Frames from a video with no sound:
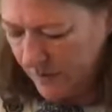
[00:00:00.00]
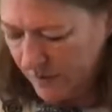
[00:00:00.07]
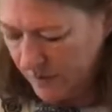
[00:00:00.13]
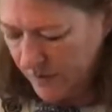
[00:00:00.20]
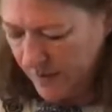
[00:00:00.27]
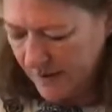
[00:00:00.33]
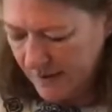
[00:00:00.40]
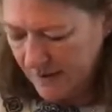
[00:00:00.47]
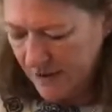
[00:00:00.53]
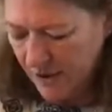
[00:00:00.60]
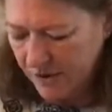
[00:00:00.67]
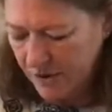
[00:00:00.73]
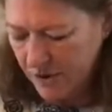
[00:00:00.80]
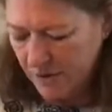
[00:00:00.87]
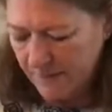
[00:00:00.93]
to this,
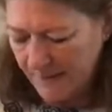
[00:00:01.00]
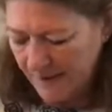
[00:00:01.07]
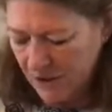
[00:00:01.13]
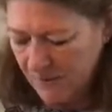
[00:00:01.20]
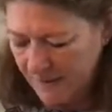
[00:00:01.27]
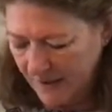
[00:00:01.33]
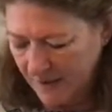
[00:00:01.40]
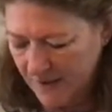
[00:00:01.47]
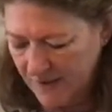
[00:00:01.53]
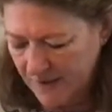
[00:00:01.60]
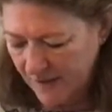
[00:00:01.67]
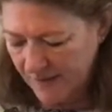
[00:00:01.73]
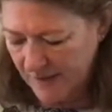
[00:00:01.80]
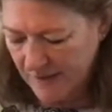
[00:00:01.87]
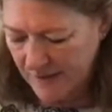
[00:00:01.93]
not too much because
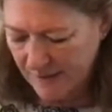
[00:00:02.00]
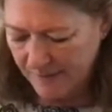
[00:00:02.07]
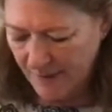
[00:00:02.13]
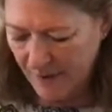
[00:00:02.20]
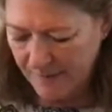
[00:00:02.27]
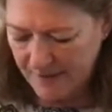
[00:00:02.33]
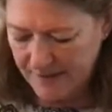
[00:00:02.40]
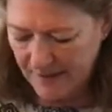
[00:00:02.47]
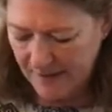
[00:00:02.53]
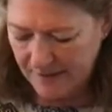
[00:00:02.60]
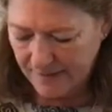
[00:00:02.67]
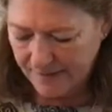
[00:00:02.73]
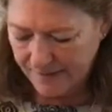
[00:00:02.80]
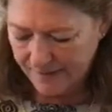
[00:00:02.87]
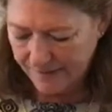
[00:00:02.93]
obviously the
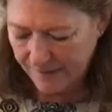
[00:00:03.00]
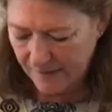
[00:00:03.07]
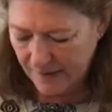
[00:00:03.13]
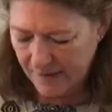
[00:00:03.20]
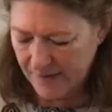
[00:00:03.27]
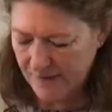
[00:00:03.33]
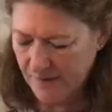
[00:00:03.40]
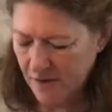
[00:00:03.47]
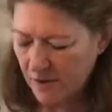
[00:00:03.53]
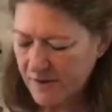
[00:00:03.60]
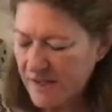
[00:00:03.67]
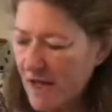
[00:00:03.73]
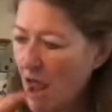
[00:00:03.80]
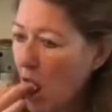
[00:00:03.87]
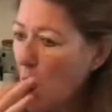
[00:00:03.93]
Parmesan is
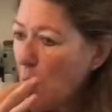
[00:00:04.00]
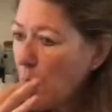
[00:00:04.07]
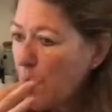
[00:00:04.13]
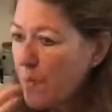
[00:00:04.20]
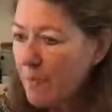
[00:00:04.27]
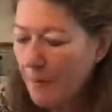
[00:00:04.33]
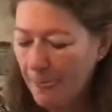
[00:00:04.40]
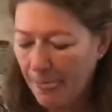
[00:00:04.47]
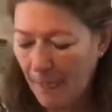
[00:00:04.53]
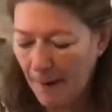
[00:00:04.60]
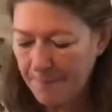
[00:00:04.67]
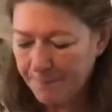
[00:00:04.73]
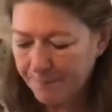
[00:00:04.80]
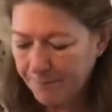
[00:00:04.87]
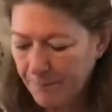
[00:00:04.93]
salty,
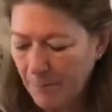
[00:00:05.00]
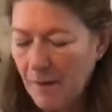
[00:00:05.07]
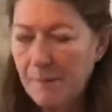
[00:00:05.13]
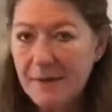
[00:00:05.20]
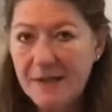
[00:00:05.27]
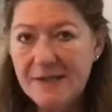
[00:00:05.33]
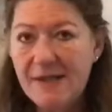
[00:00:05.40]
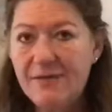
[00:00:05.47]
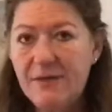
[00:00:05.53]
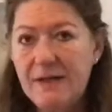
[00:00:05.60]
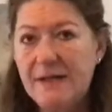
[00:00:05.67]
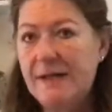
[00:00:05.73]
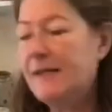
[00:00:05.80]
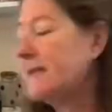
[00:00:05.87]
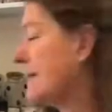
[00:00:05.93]
but it definitely needs